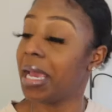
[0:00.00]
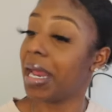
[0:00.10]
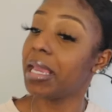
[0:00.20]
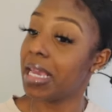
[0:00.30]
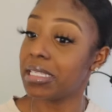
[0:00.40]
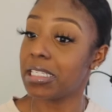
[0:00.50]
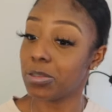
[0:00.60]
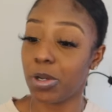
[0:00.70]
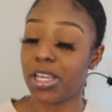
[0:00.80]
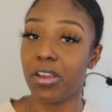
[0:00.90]
And I guess
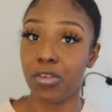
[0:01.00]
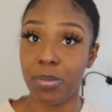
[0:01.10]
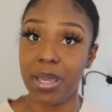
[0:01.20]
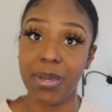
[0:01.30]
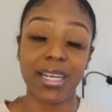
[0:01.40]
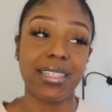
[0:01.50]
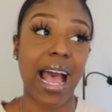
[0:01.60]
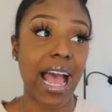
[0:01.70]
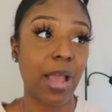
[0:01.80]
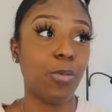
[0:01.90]
it's working for me because
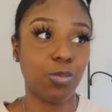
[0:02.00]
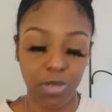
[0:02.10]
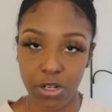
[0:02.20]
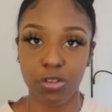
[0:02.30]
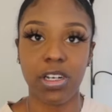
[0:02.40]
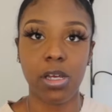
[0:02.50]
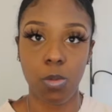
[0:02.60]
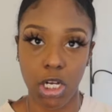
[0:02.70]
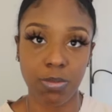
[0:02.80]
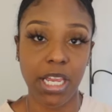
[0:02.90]
I literally
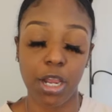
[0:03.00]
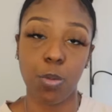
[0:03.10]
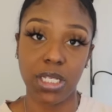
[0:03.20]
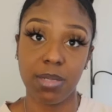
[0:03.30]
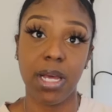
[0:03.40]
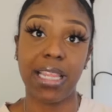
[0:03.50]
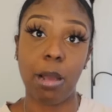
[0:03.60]
wash my hair once a month.